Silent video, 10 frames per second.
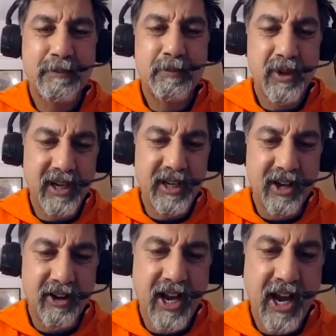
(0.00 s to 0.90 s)
Brilliant.
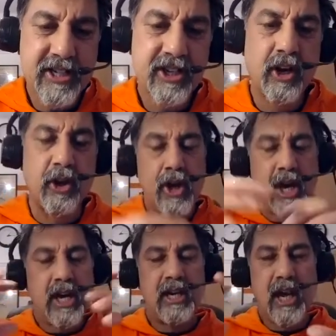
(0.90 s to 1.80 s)
Okay, so look,
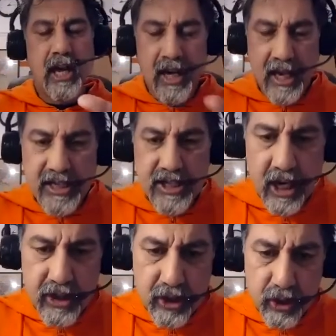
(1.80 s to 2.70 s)
let's
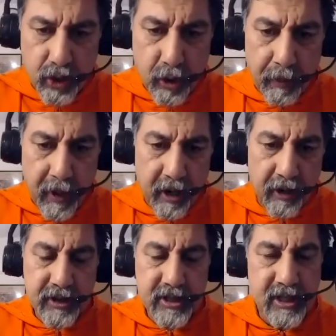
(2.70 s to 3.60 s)
talk
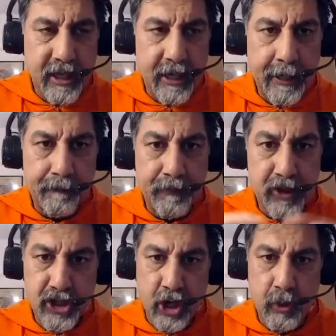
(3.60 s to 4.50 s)
about the
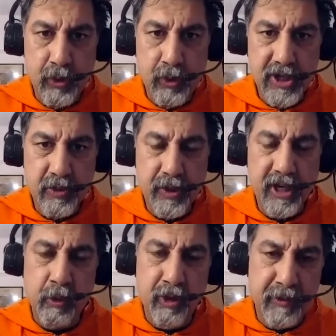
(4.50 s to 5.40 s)
show this week
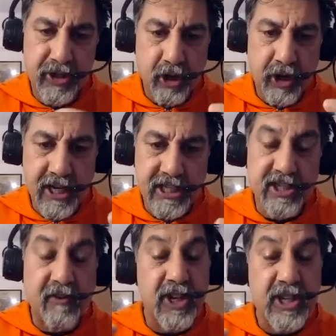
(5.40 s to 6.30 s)
and what you've been showcasing.
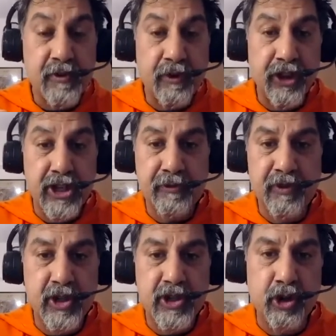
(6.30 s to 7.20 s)
So first of all, for those
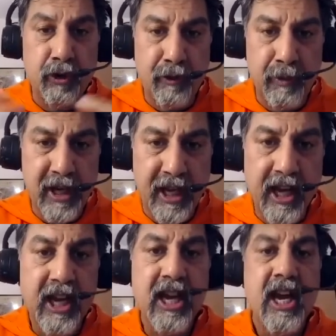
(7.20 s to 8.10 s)
viewers who are not familiar
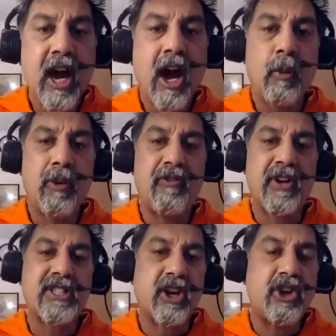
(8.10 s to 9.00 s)
with
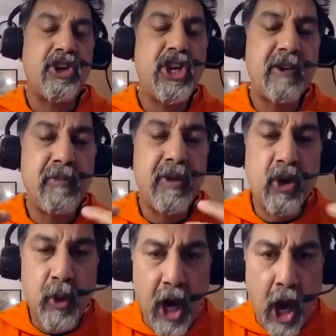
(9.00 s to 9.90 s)
Festo, could you give me a
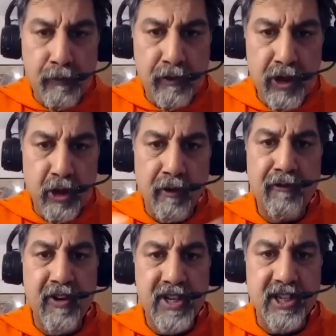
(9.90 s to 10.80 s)
quick overview of
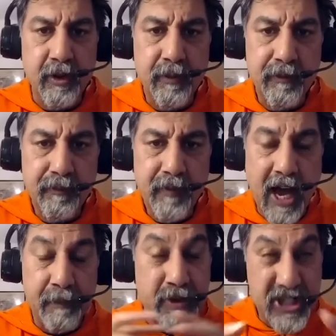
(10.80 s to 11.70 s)
Festo
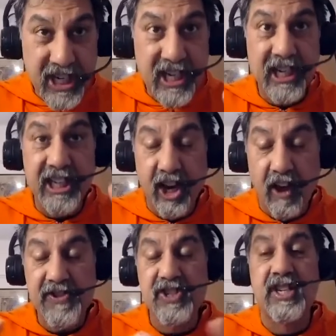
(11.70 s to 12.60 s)
and particularly the
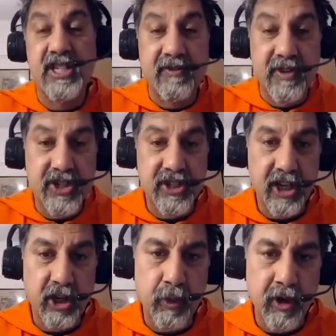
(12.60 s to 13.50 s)
life science division that
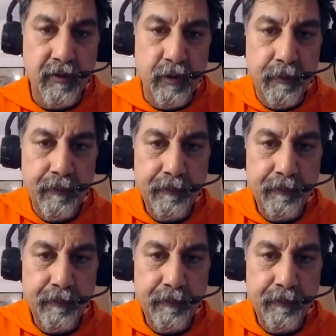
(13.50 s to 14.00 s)
you work for?